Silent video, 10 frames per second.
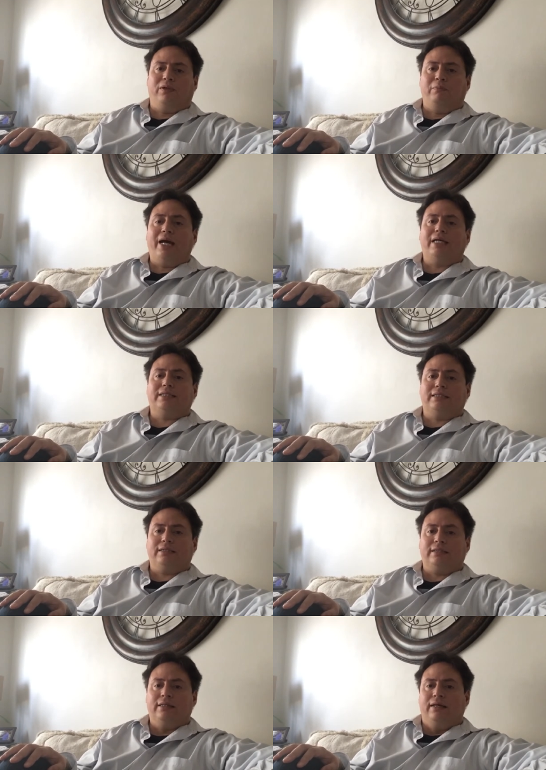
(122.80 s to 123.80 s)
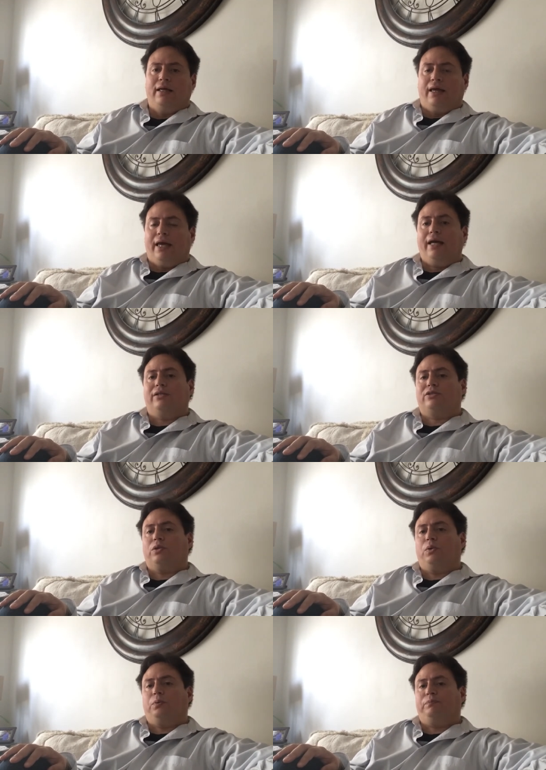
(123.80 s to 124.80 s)
and the masses. And
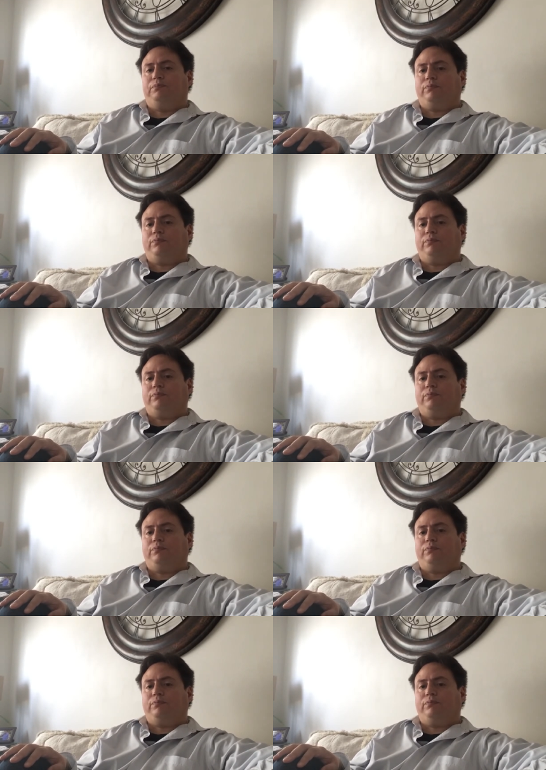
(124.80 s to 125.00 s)
so